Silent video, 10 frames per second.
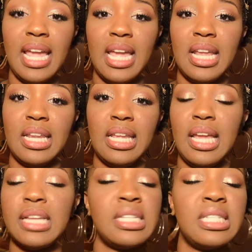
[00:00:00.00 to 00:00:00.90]
and
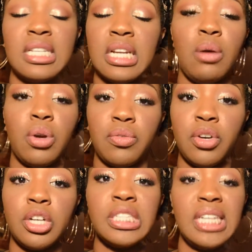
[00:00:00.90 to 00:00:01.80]
it just did not work for
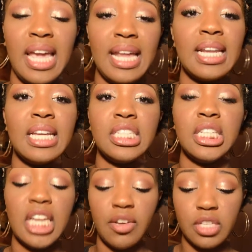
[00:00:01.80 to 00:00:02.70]
her, and she hated it, and
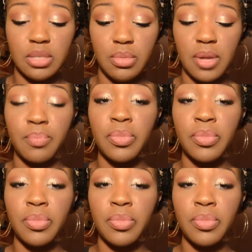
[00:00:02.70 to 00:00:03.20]
she gave it to me.